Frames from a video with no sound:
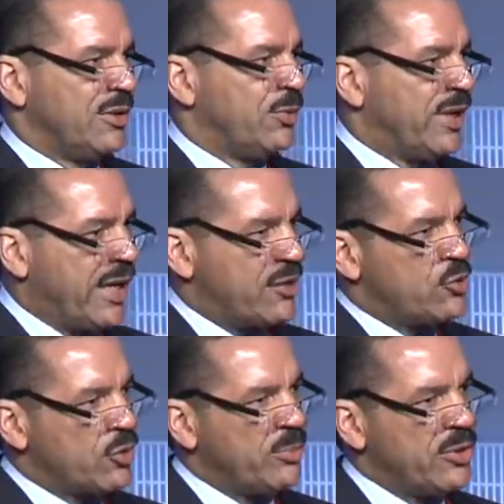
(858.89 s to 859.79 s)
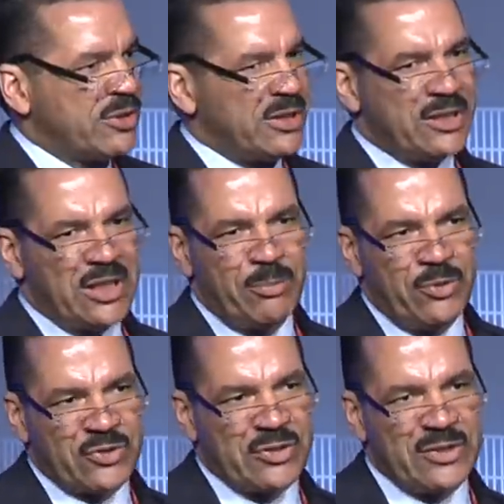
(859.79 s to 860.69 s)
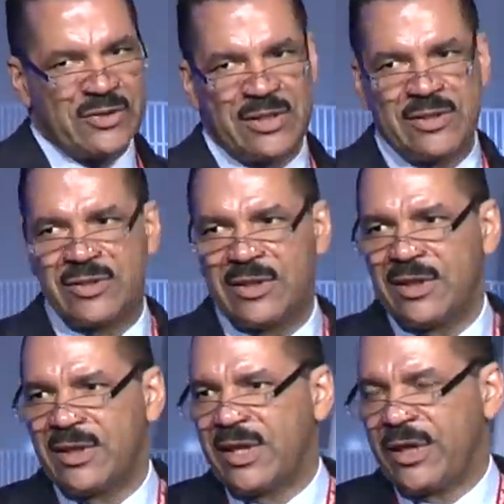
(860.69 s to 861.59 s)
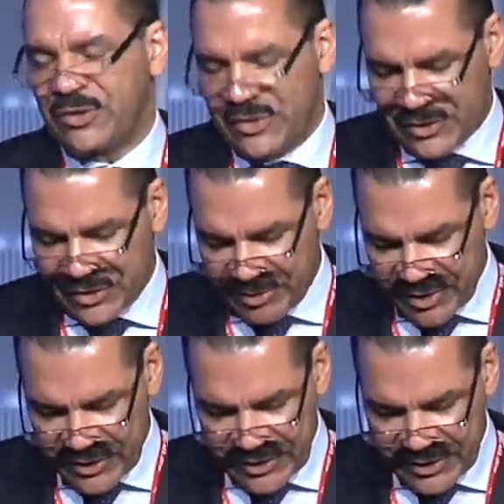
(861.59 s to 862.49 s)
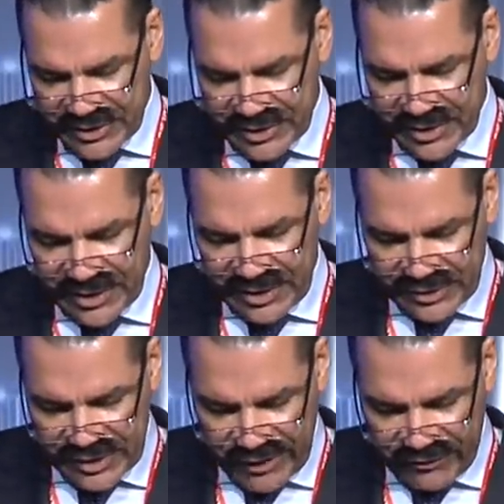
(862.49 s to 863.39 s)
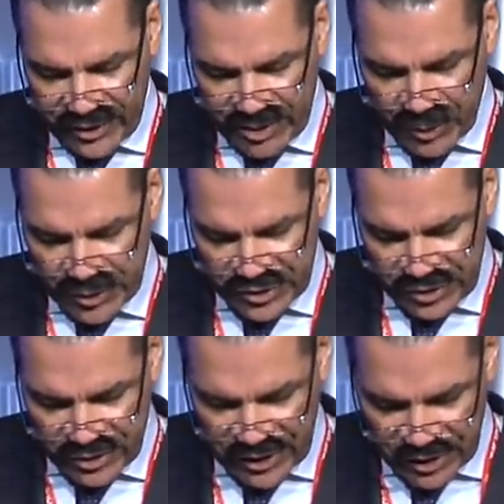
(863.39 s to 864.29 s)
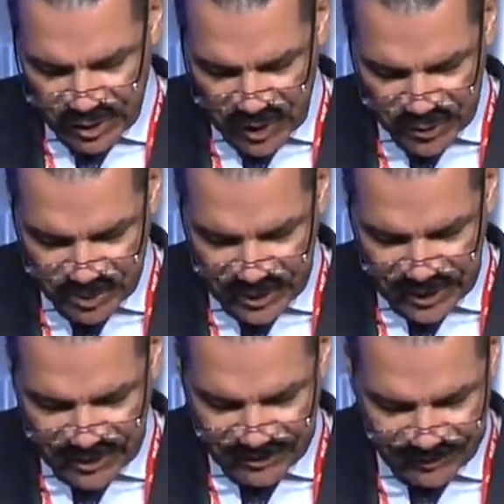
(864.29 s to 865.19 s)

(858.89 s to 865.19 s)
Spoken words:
to enhance your ability to keep your citizens and your citizens' businesses safer and more secure than they otherwise would be.